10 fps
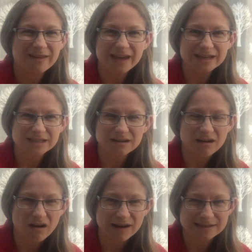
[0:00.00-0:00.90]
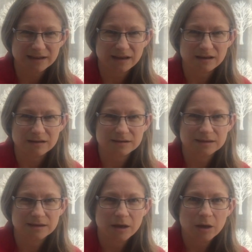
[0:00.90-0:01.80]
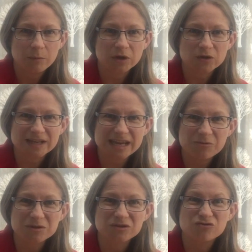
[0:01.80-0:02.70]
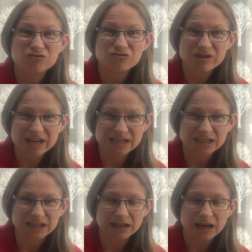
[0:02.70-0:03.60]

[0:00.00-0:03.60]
They didn't like Zacchaeus because he was greedy.